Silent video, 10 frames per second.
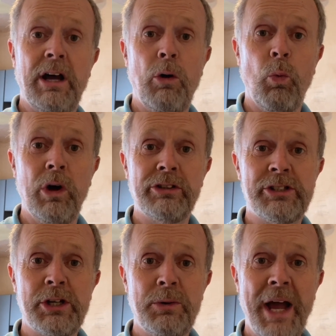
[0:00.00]
one
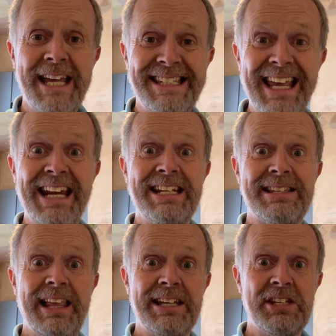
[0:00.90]
to a tennis
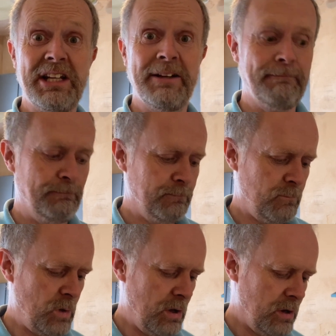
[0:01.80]
lesson.
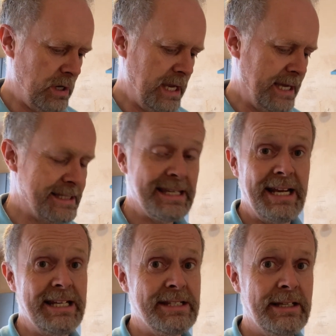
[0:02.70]
Oh yeah,
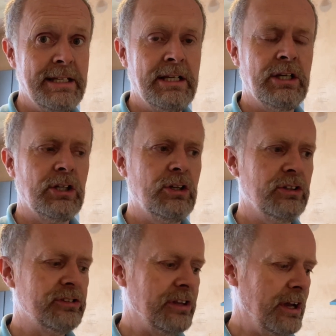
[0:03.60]
tennis,
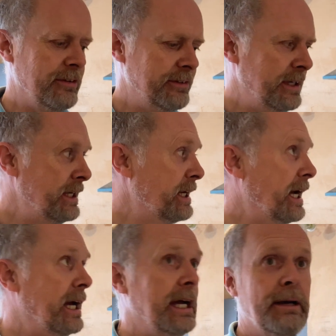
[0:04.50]
good stuff.
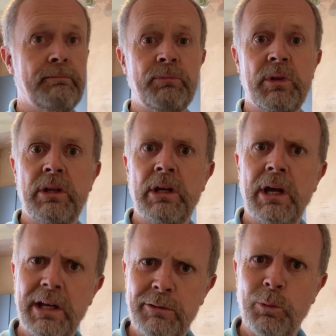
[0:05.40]

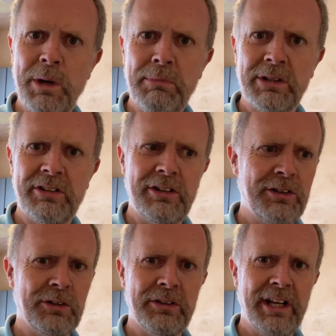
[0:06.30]
Wimbledon and
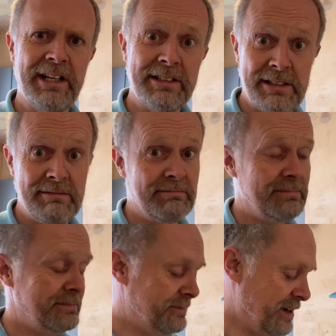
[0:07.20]
all that,
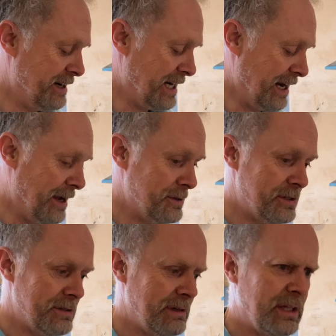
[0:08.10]
very
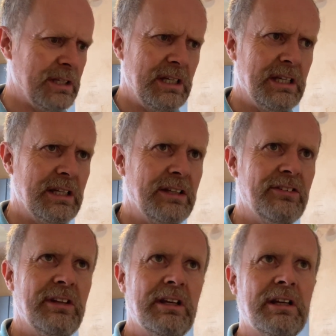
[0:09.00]
close, I think,
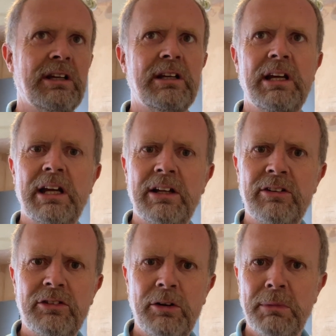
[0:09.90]
isn't it? Yeah,
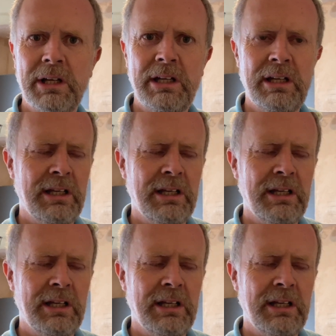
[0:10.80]
it's normally